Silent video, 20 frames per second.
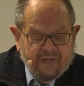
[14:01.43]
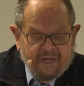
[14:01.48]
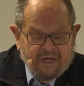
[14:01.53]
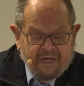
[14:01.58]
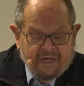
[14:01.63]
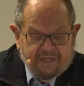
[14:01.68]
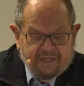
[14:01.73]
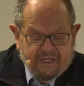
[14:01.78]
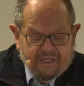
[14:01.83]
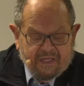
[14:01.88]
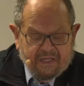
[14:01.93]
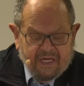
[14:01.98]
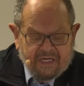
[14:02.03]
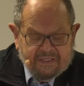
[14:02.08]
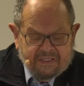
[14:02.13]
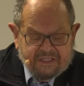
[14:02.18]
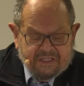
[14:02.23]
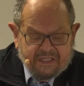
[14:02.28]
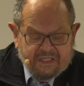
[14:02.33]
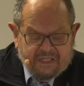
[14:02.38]
And
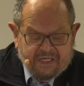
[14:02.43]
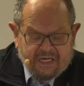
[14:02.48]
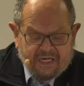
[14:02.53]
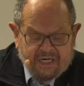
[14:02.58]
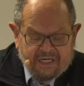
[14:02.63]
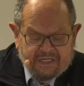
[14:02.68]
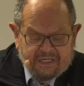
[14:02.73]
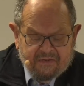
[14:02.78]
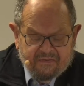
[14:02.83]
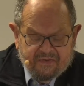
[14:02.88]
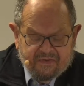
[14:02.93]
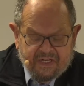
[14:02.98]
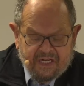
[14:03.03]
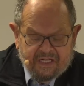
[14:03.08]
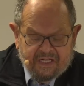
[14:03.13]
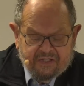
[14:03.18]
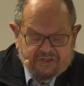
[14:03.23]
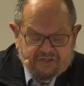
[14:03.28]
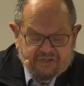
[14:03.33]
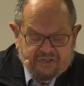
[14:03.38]
that's a kind of
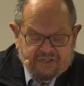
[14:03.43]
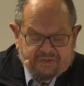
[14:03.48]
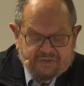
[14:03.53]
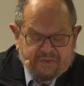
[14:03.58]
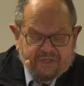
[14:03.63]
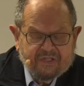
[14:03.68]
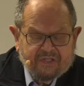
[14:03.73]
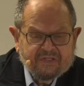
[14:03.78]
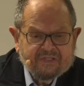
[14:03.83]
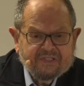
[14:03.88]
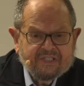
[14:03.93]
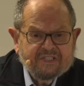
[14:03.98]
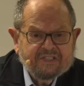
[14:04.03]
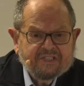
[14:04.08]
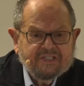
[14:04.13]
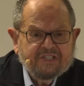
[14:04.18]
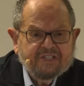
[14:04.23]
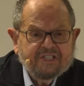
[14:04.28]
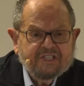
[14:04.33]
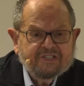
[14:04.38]
dangerous because it's
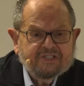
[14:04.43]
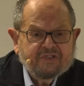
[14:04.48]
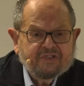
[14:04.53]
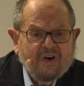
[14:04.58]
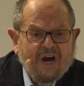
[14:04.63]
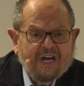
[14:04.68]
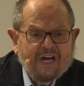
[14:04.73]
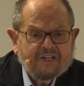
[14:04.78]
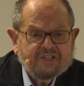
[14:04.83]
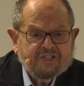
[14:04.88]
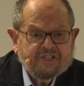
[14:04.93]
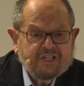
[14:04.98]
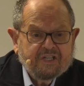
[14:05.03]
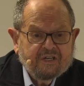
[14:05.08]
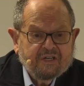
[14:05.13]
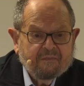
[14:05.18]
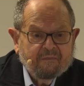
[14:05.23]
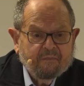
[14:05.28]
a distraction.